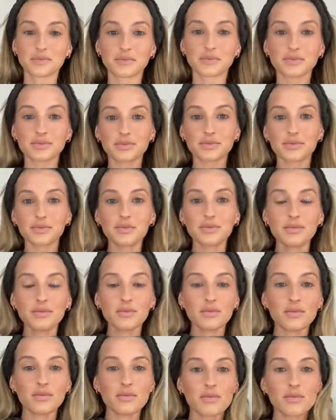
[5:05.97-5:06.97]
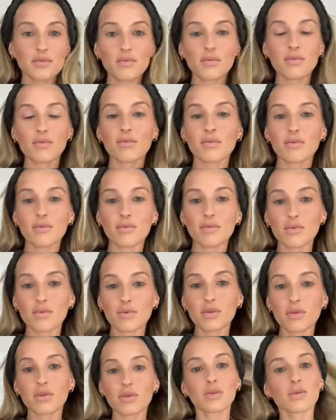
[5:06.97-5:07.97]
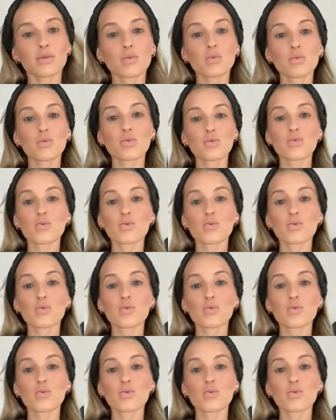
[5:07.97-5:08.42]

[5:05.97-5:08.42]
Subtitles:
[no speech]